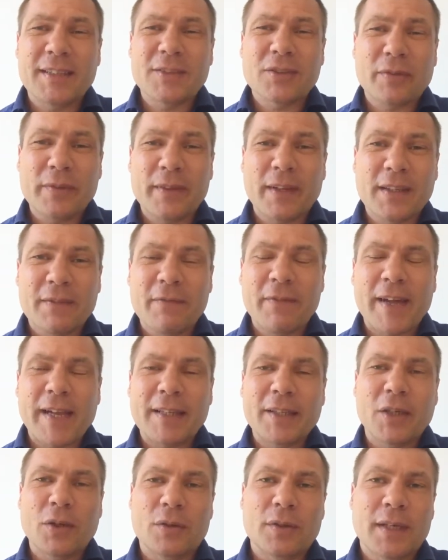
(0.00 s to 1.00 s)
It's often
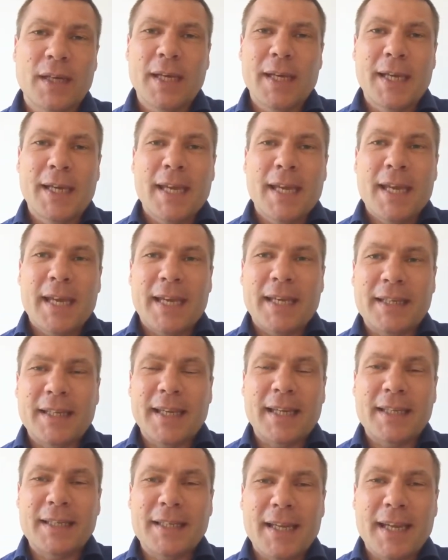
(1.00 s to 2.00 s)
undervalued in
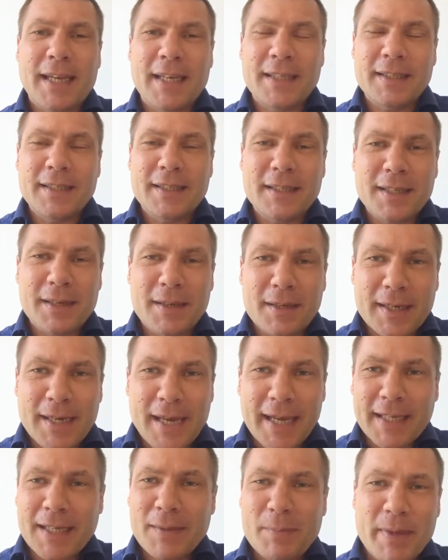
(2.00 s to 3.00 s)

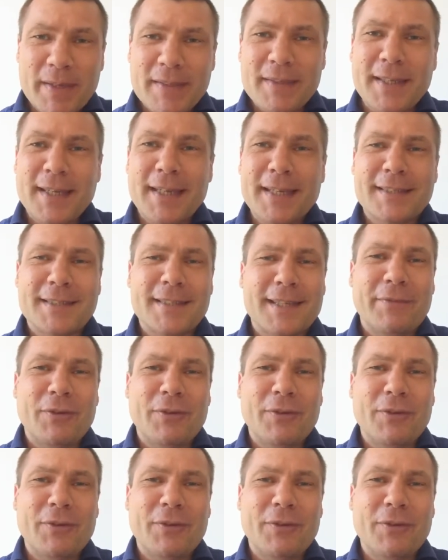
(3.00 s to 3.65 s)
any business.